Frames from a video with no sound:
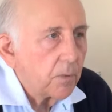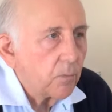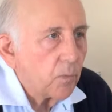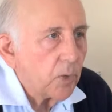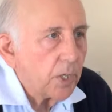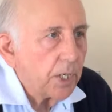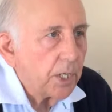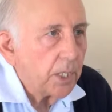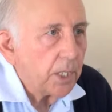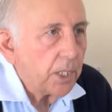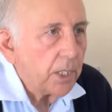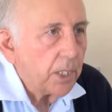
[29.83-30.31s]

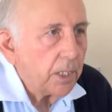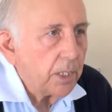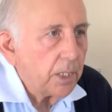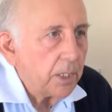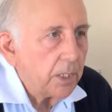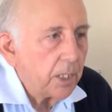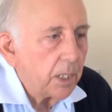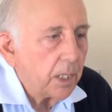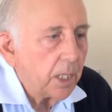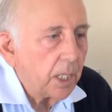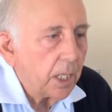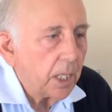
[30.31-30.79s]

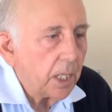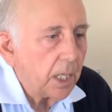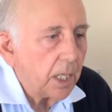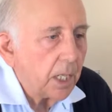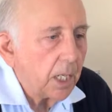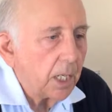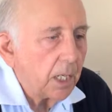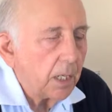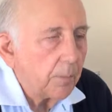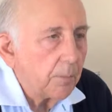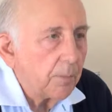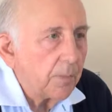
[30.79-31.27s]
We
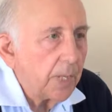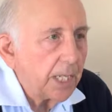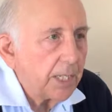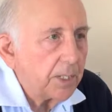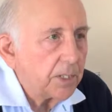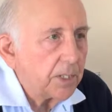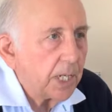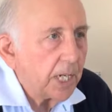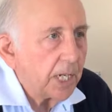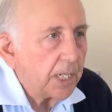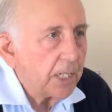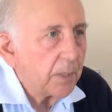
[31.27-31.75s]

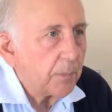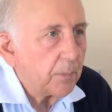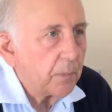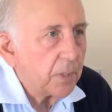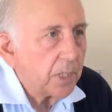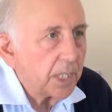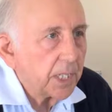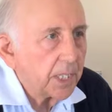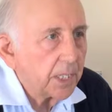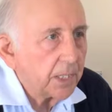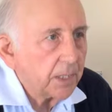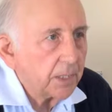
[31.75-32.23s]
maintain a
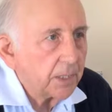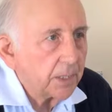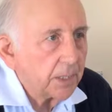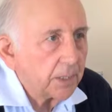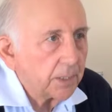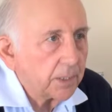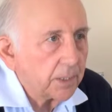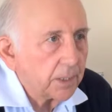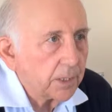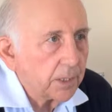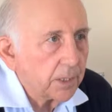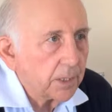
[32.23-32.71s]
park
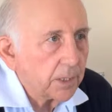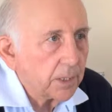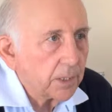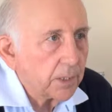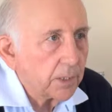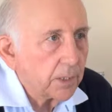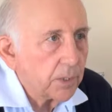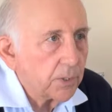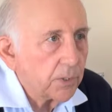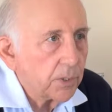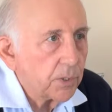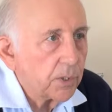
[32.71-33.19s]
that the
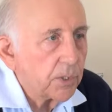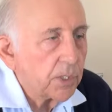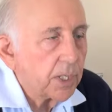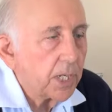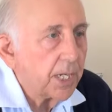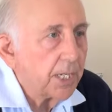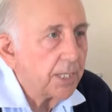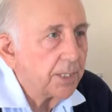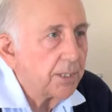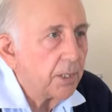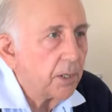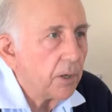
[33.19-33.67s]

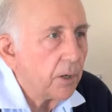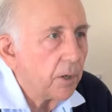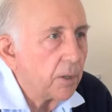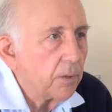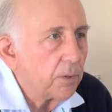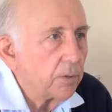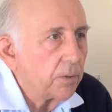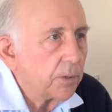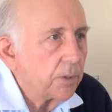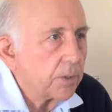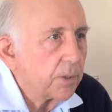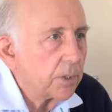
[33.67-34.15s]
society
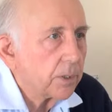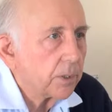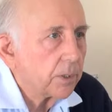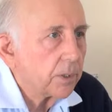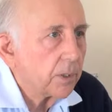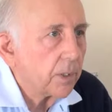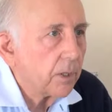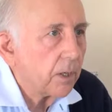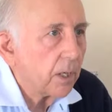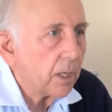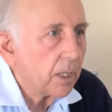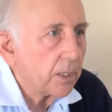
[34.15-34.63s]
owns on
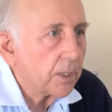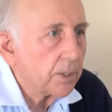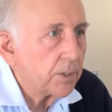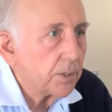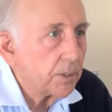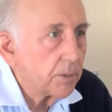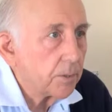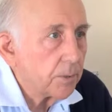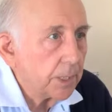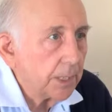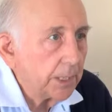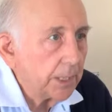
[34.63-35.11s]
College
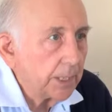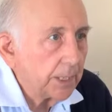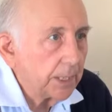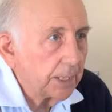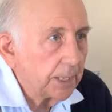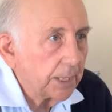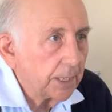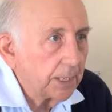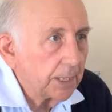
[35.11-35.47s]
Street.